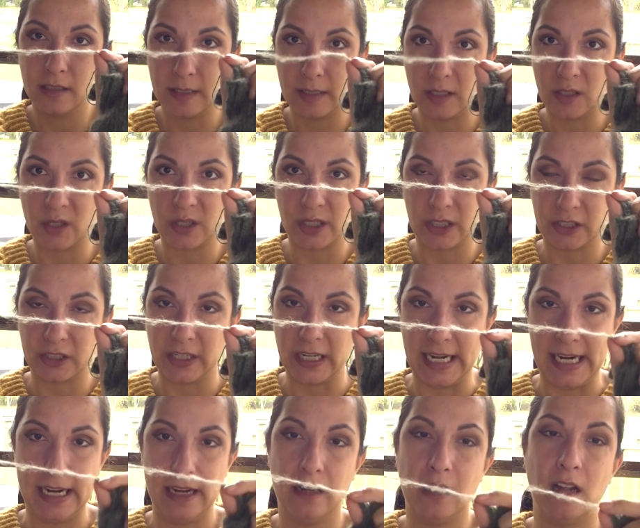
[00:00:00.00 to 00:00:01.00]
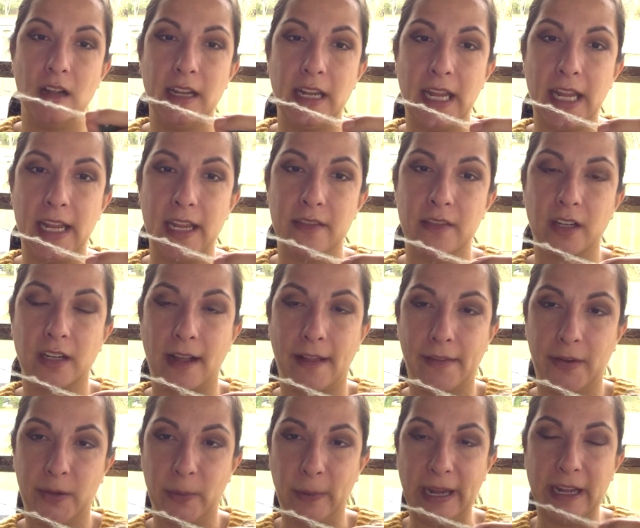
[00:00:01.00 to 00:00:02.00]
Surrey in the
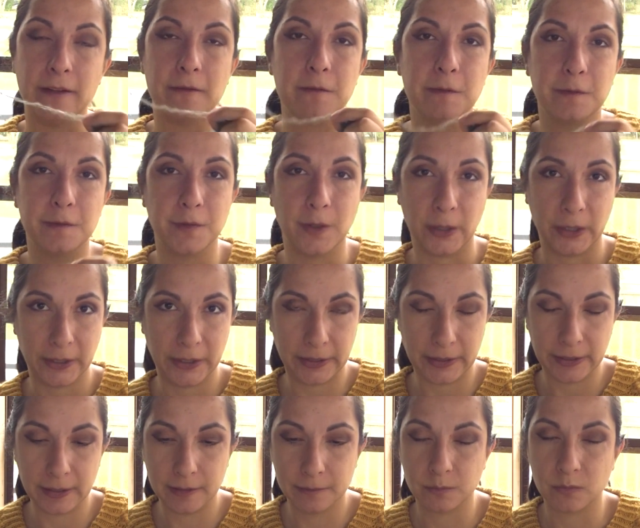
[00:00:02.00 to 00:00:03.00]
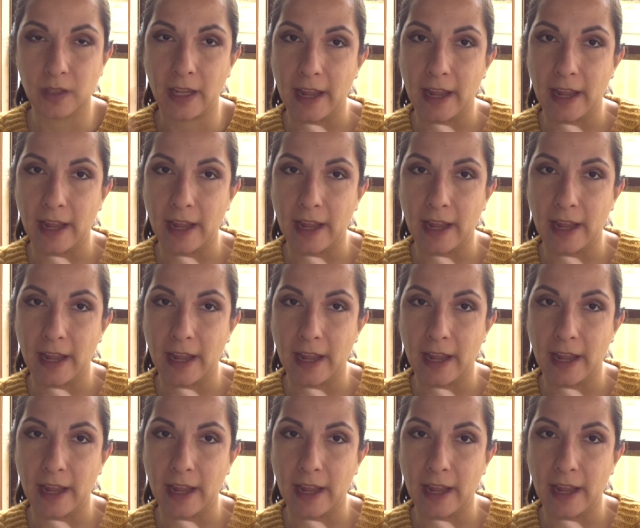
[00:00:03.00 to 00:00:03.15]
colorway Fir,